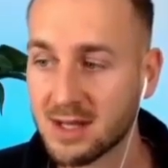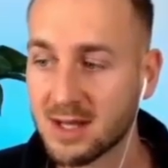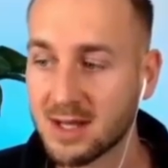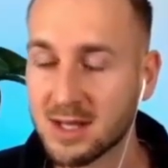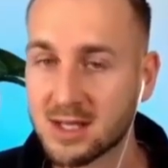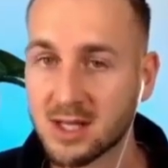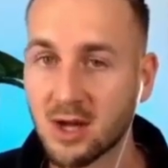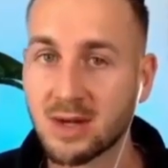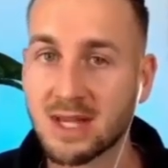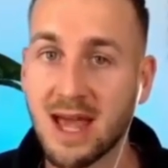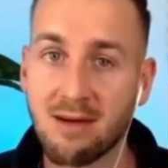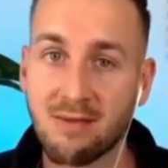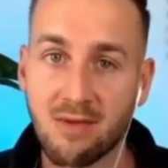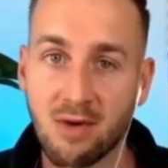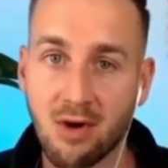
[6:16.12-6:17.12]
So get
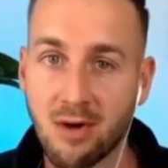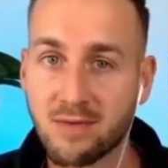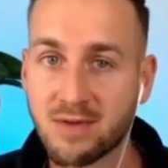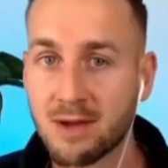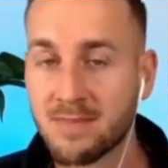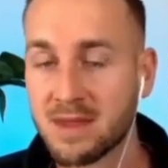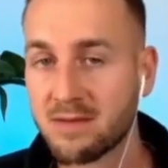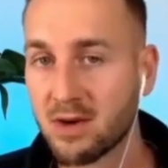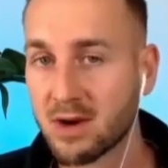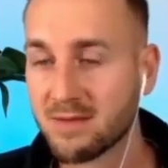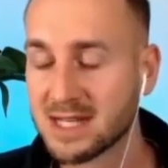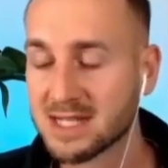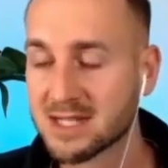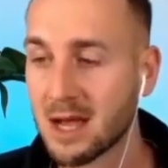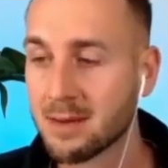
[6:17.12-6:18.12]
involved, follow
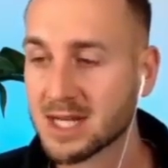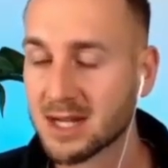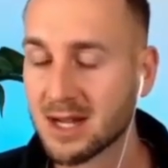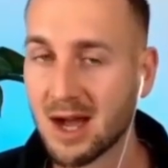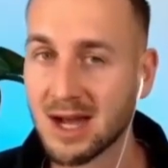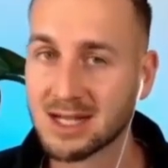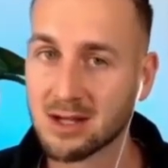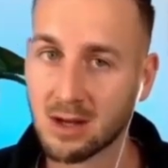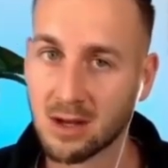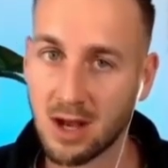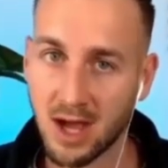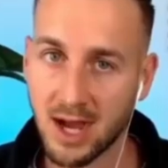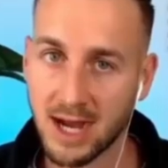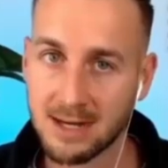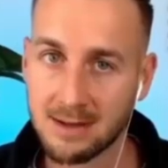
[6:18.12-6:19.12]
these types of guides
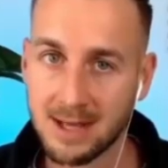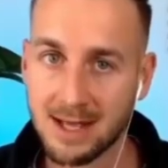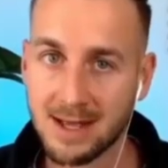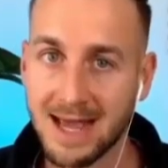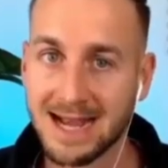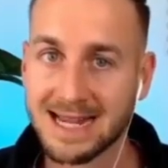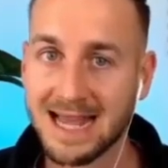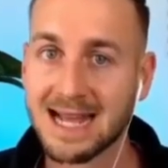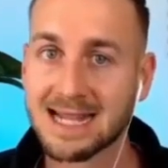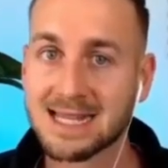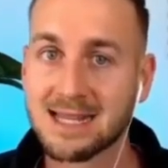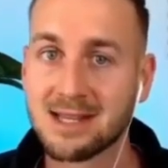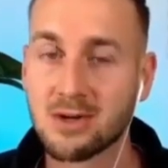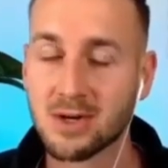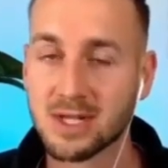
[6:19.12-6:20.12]
online, and get
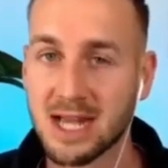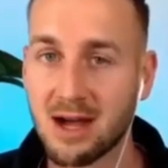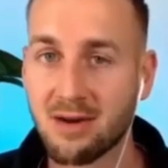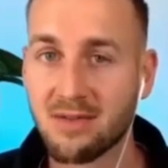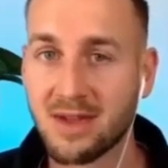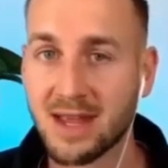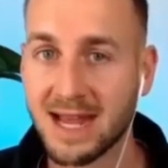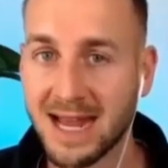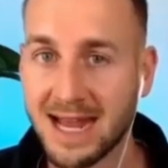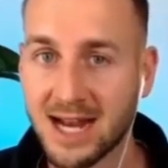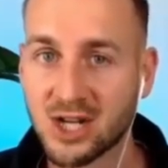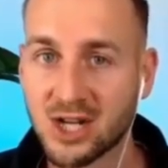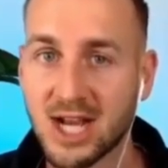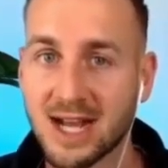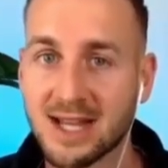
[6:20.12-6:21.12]
yourself in a
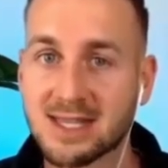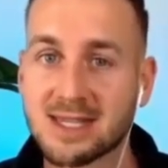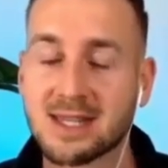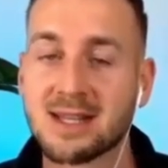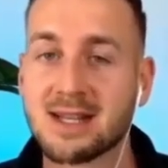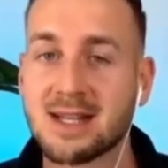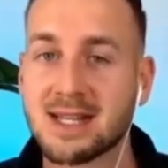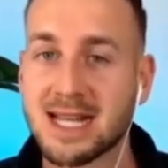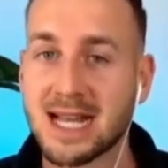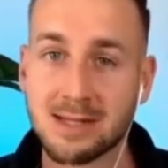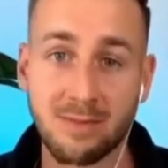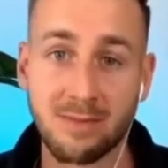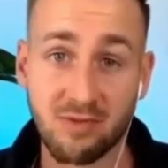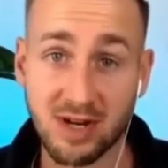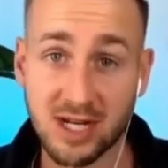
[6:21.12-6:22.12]
chance to get some
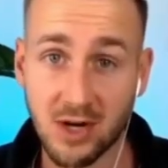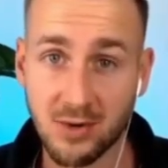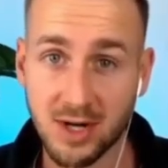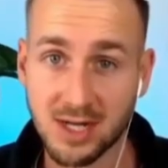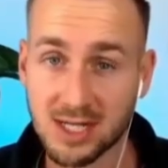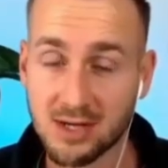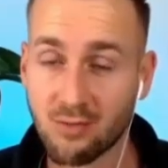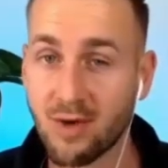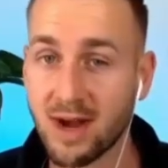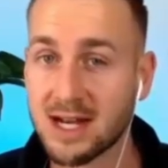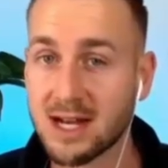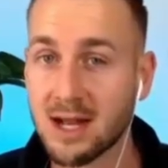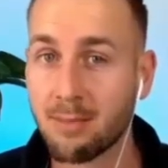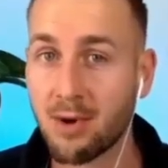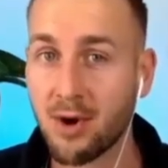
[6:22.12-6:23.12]
free tokens rained
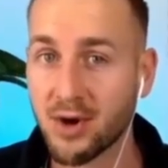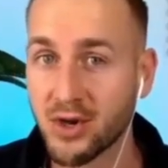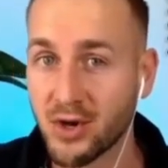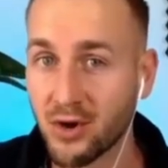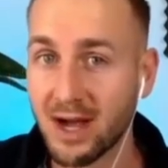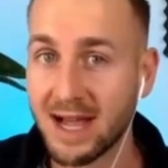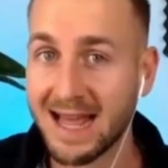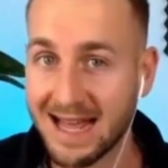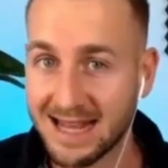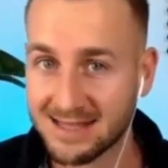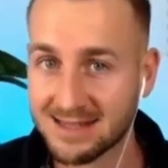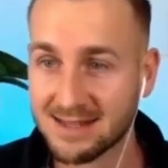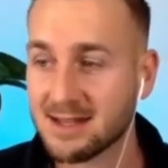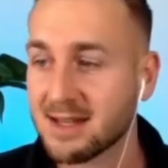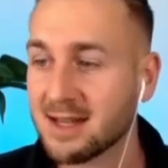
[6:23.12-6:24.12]
upon your head.
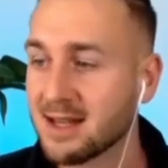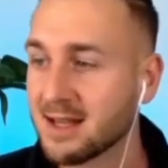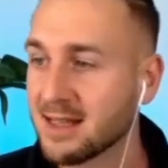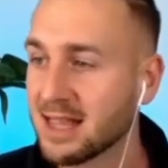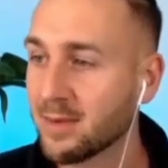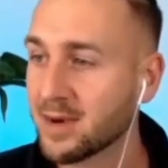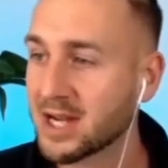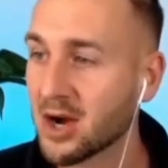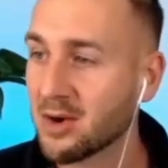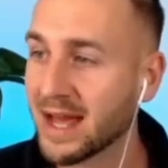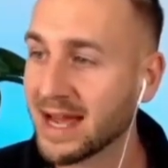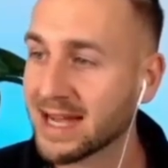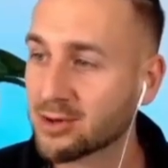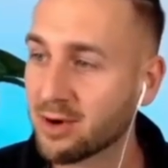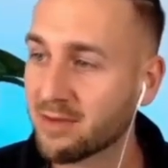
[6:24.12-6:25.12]
There we go. That
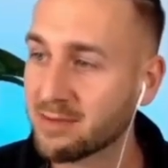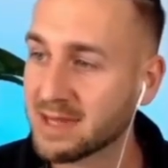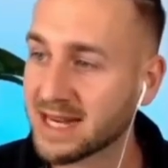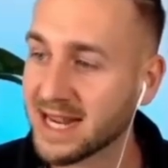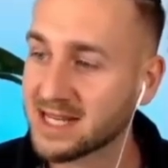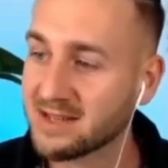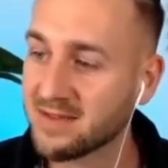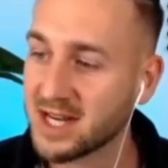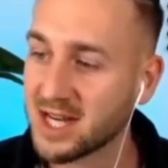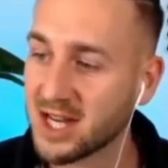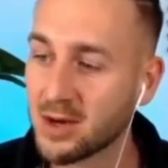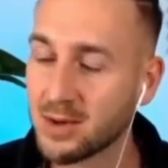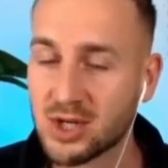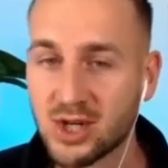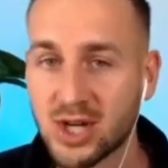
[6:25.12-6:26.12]
is all from today's video.
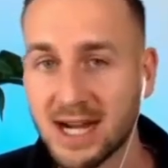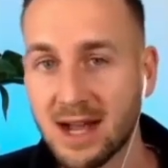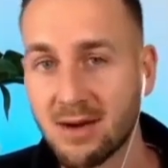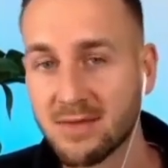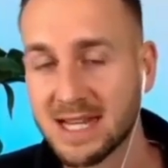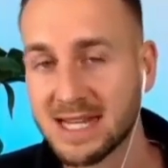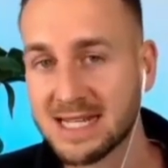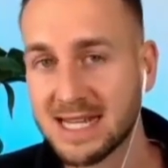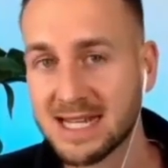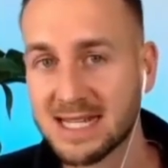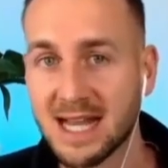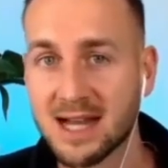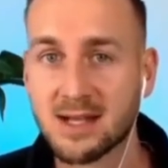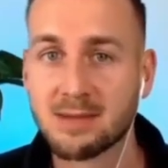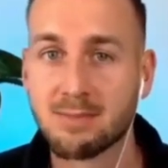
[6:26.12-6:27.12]
Check out the
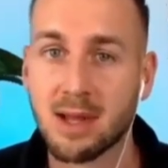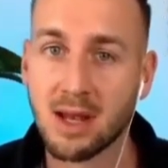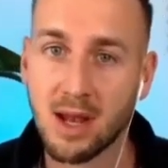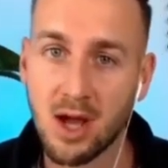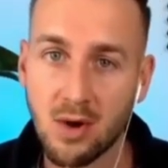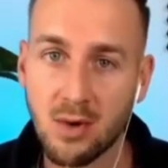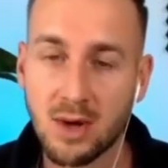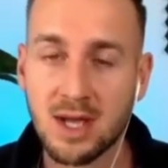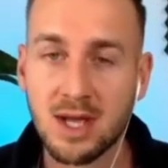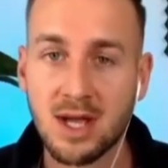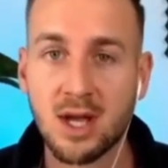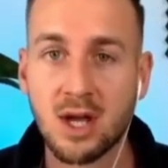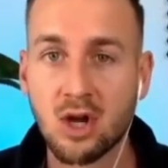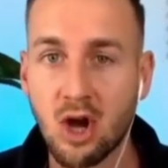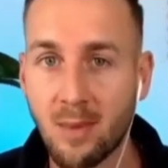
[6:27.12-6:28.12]
details below.
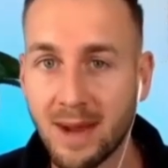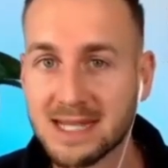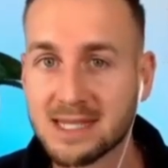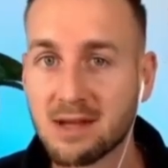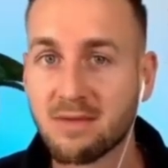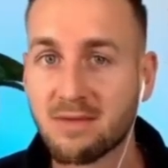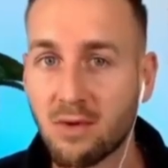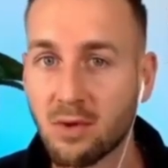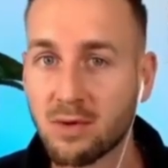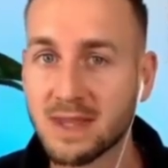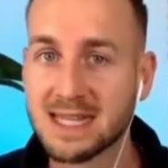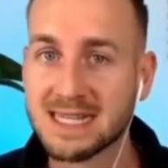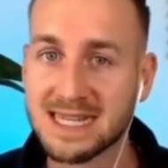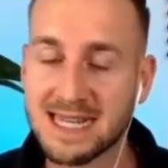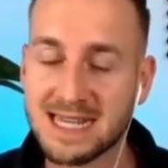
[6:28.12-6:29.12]
I'll see you in the next one,
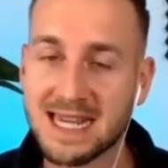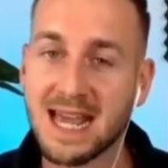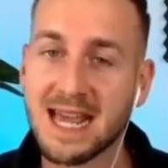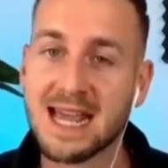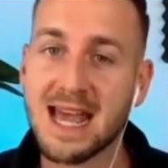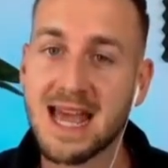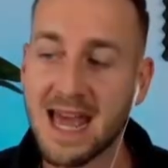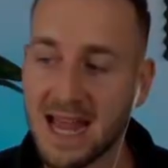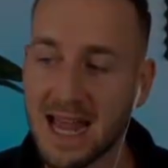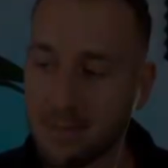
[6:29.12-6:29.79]
guys. Peace.